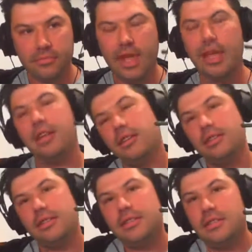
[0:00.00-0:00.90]
Yeah,
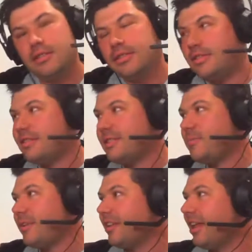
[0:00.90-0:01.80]
it's
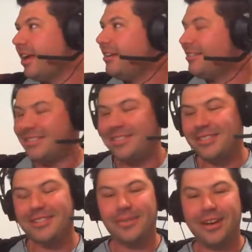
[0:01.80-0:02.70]
pretty late. It's
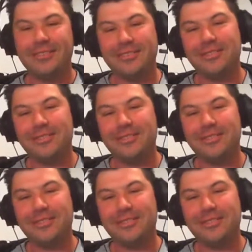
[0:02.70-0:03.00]
all right.